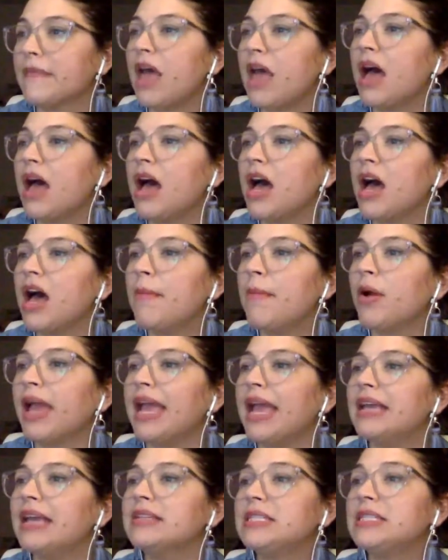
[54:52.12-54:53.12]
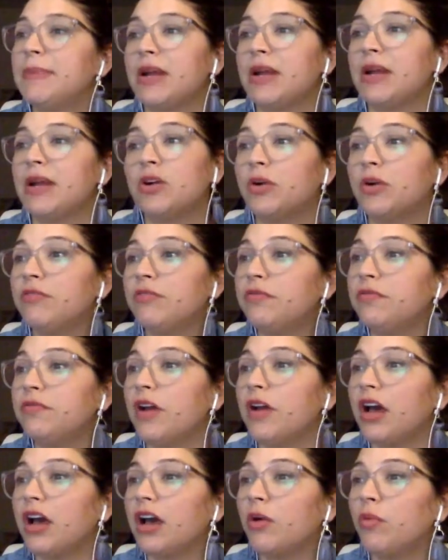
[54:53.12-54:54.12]
Okay, Sparrow
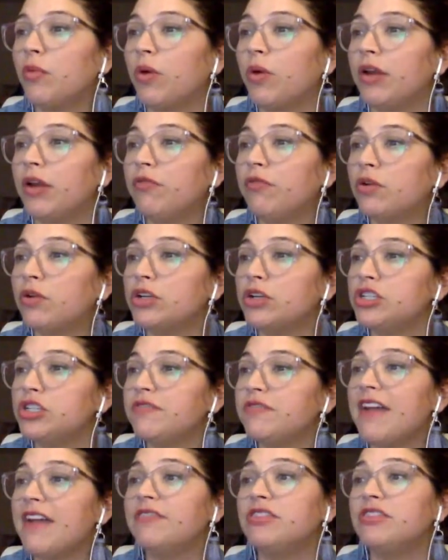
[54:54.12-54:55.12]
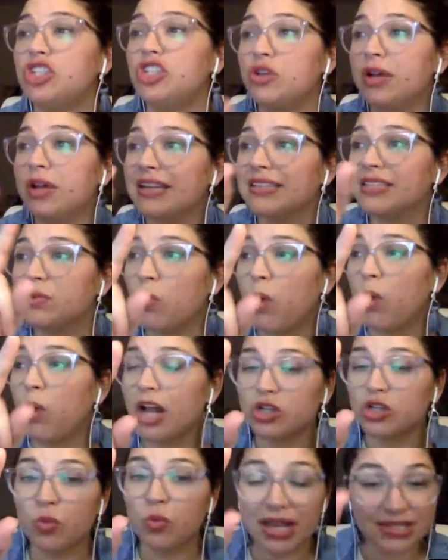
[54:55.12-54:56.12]
1425. Do you guys
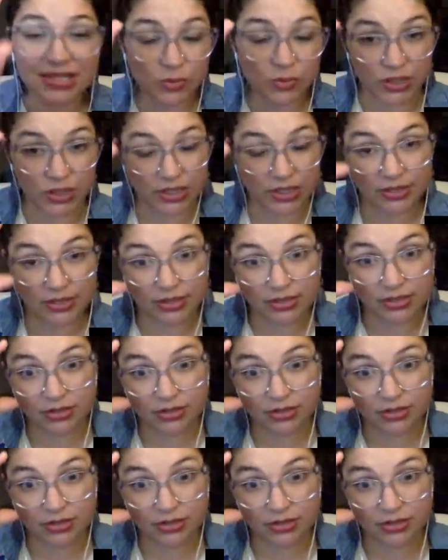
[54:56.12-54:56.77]
watch Westworld?